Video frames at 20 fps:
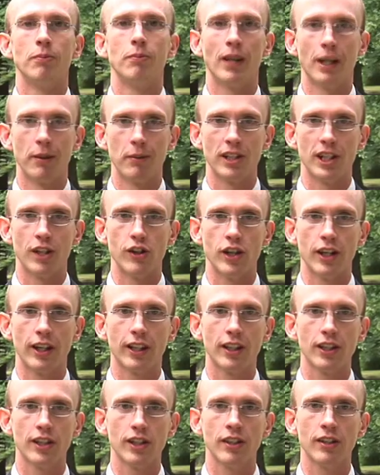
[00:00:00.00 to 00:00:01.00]
My name is
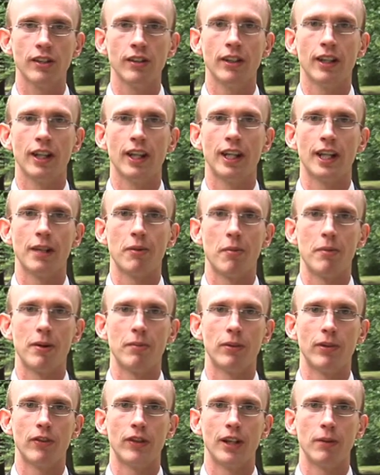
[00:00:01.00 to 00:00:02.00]
Jenkinson and I'm a
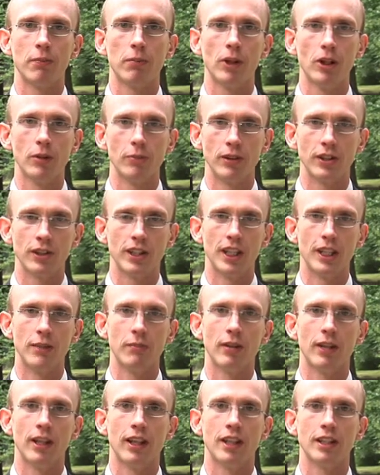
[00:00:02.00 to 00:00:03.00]
member of the employment
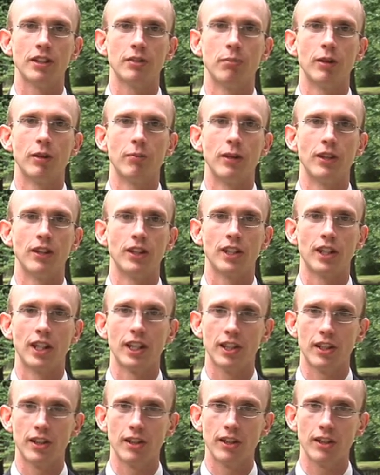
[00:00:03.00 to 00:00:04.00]
team at Milne Moser
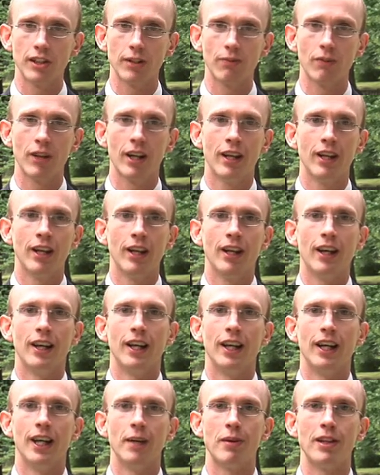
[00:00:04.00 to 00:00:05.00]
Solicitors.
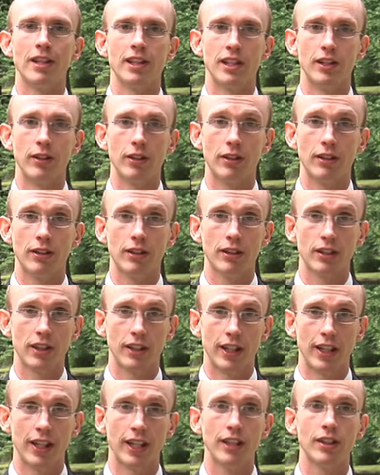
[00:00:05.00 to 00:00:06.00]
I'm here
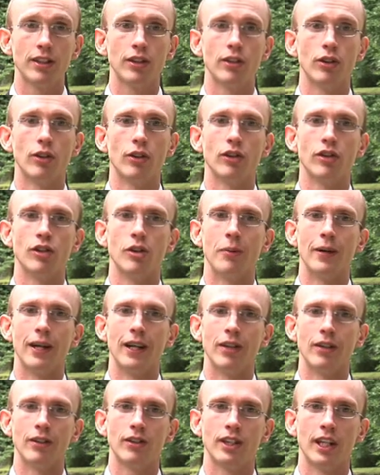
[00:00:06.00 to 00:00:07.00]
today to talk to you
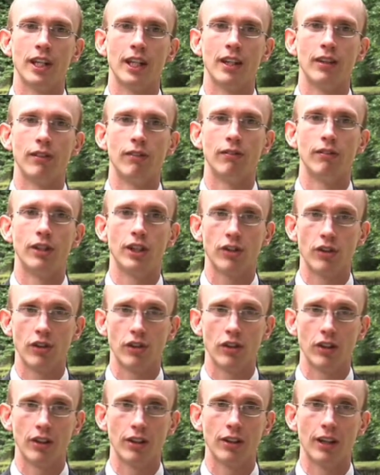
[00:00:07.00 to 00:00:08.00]
about
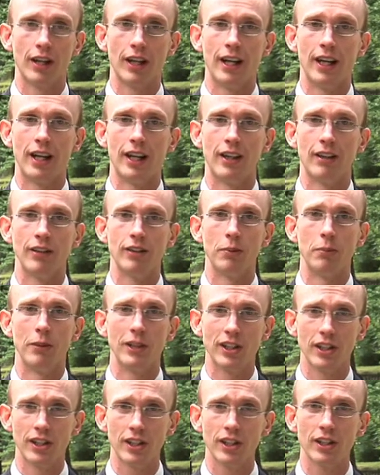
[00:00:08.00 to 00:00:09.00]
restructuring your
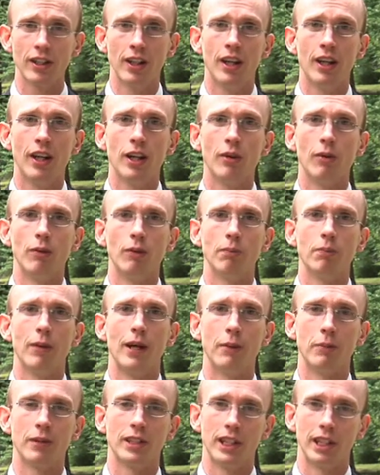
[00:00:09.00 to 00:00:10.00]
business,
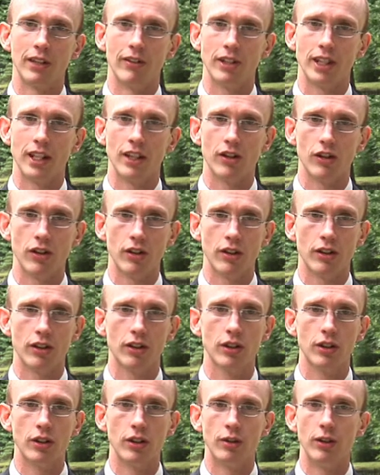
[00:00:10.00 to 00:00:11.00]
paying particular attention
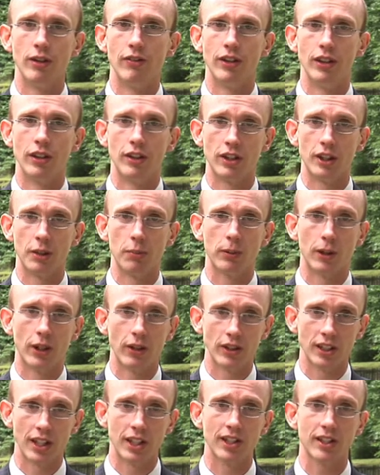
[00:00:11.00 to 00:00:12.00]
to the redundancy
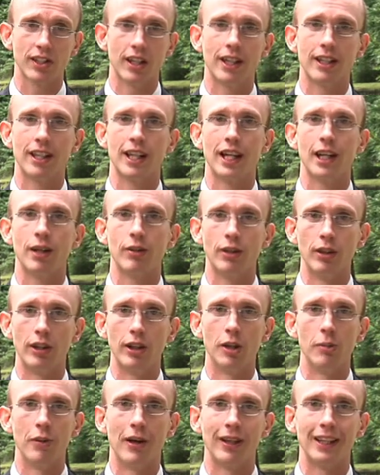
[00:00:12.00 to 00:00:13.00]
process and how you
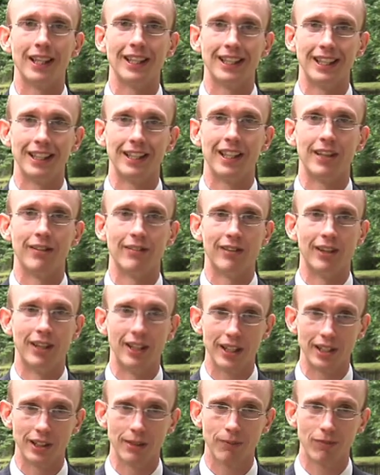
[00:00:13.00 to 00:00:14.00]
go about getting that
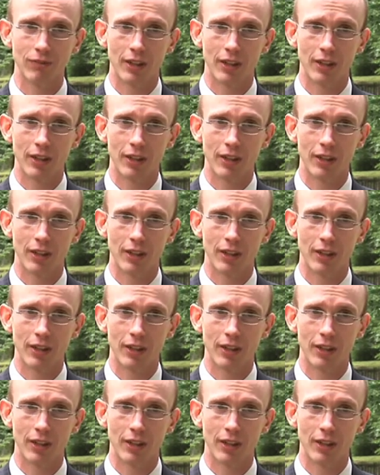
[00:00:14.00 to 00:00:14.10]
right.